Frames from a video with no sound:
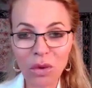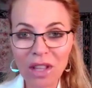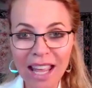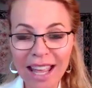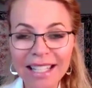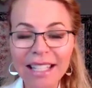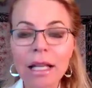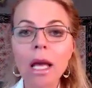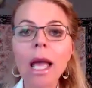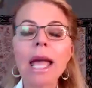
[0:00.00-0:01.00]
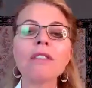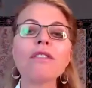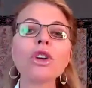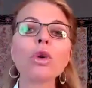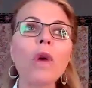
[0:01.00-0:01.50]
are in the head, if
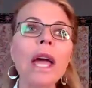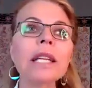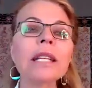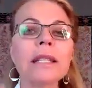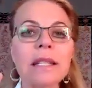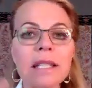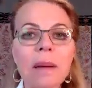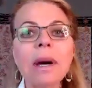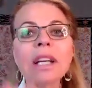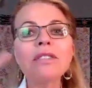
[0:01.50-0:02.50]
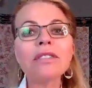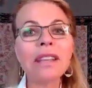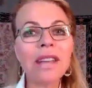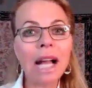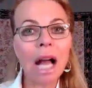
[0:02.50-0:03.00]
they're ready to step out of
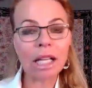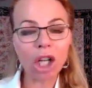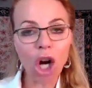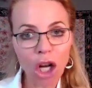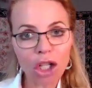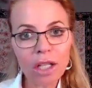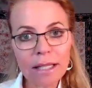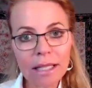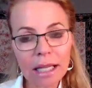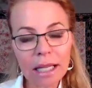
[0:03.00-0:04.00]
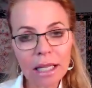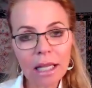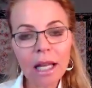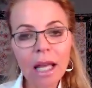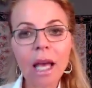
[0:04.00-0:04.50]
living unconsciously,
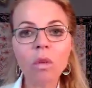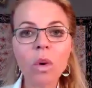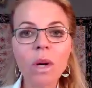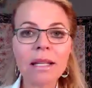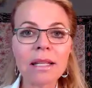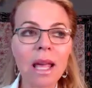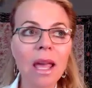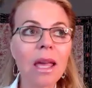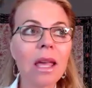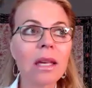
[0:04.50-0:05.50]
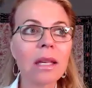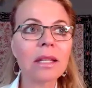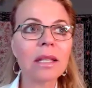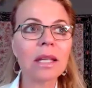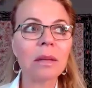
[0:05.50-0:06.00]
and what I say
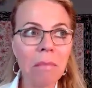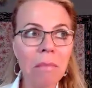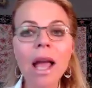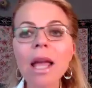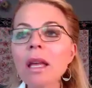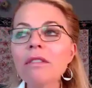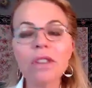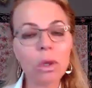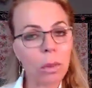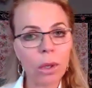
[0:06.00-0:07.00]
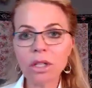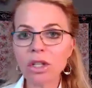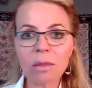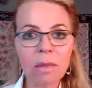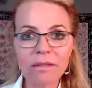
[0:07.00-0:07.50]
is, in my viewpoint,
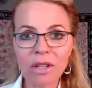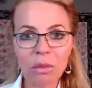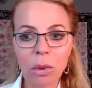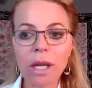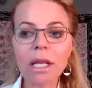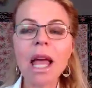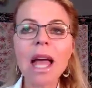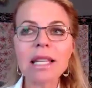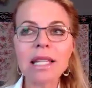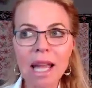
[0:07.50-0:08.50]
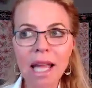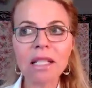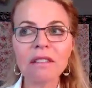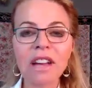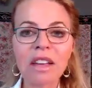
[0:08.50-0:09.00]
just my viewpoint,
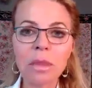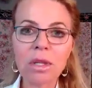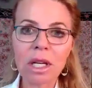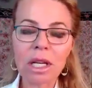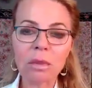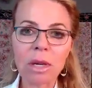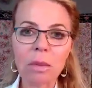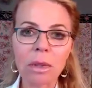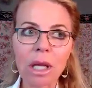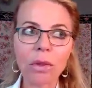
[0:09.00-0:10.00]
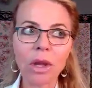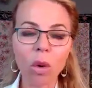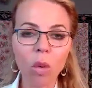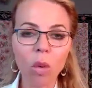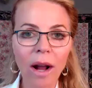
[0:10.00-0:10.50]
95% of the people out there
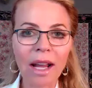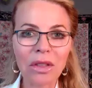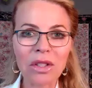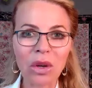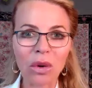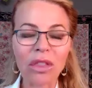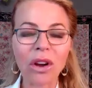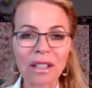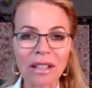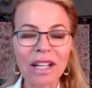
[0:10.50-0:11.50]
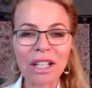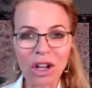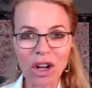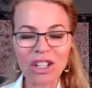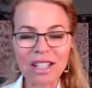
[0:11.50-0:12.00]
walking on this earth are living
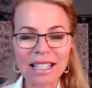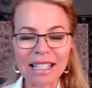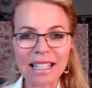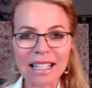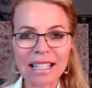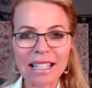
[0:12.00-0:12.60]
unconsciously.